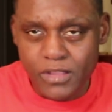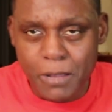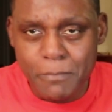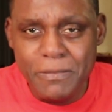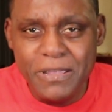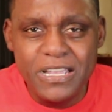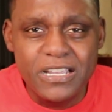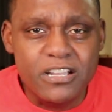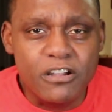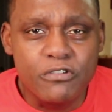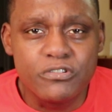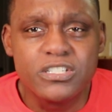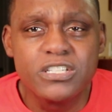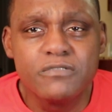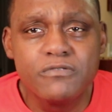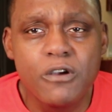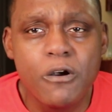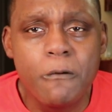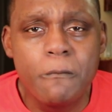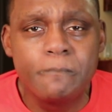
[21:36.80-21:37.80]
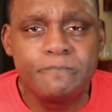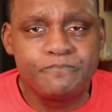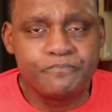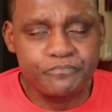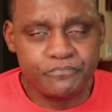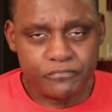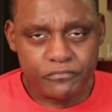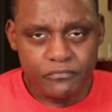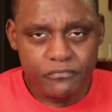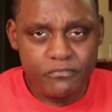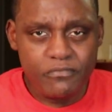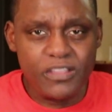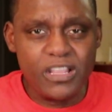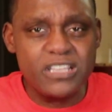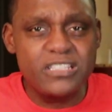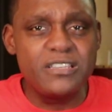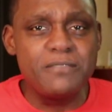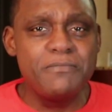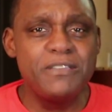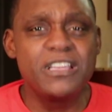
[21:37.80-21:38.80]
Me and Coke Zero.
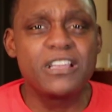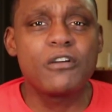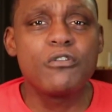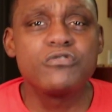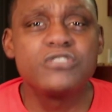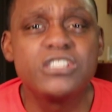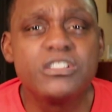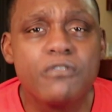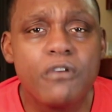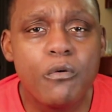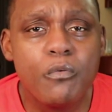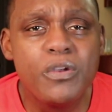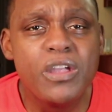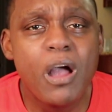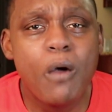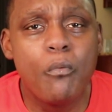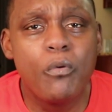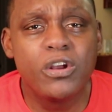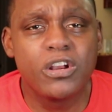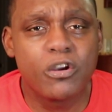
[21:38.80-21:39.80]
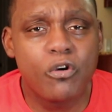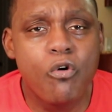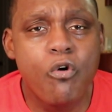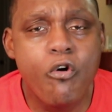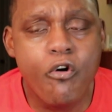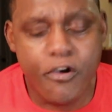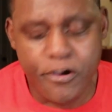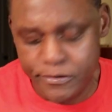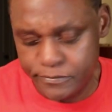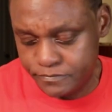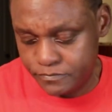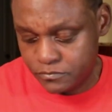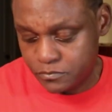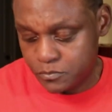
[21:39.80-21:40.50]
See, me and Coke Zero, we on one accord.